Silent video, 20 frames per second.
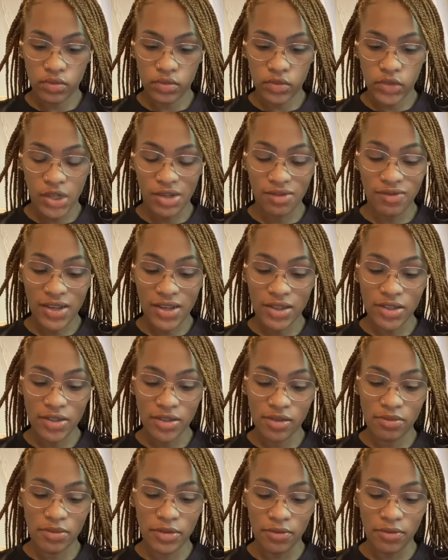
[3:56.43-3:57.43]
I find this
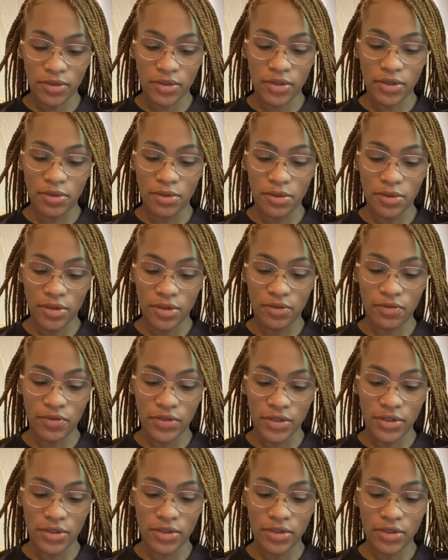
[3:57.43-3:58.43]
to be really cool and
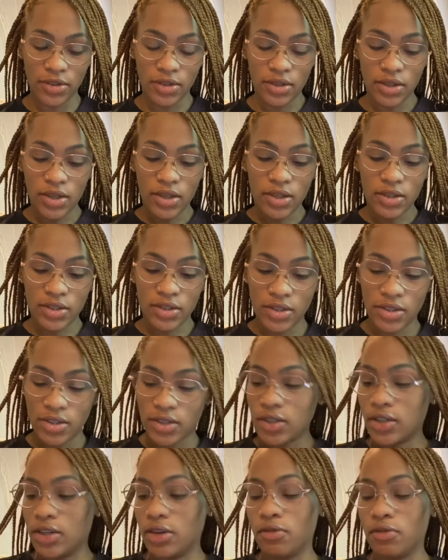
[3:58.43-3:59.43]
fun to see
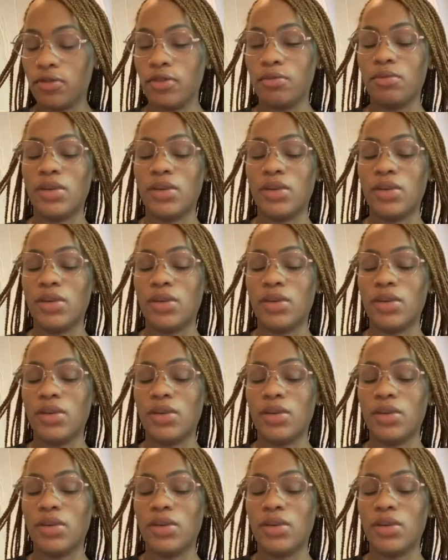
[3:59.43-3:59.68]
it go from